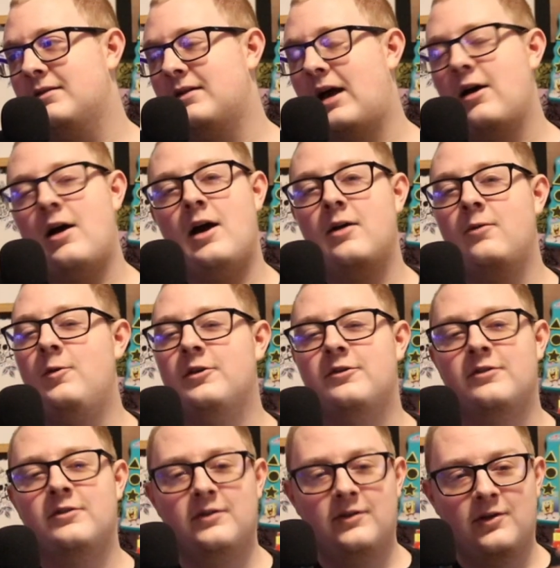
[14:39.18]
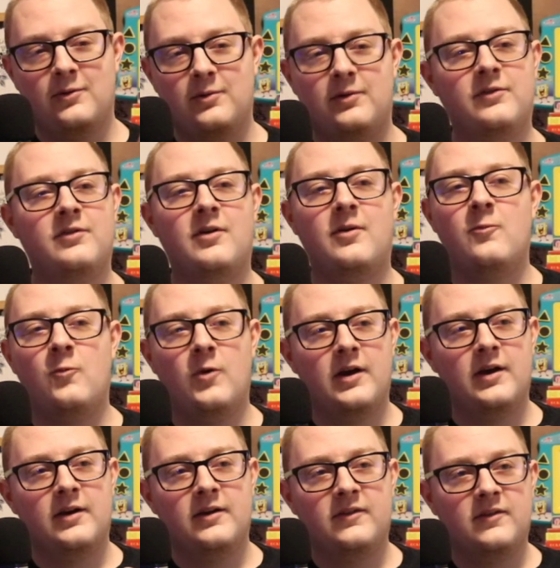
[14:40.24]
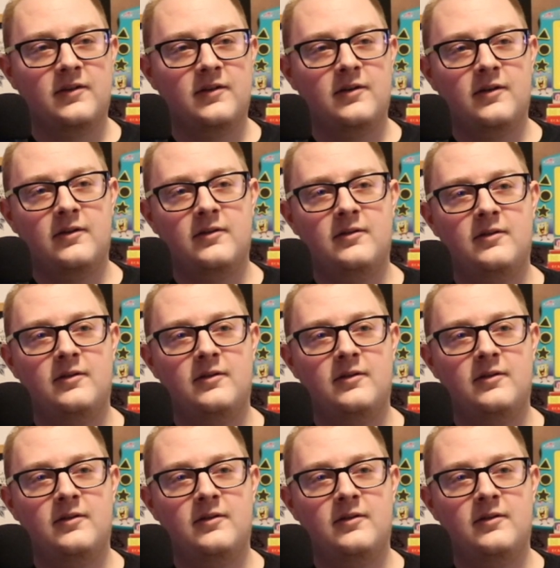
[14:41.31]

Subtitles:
I wish there was some way to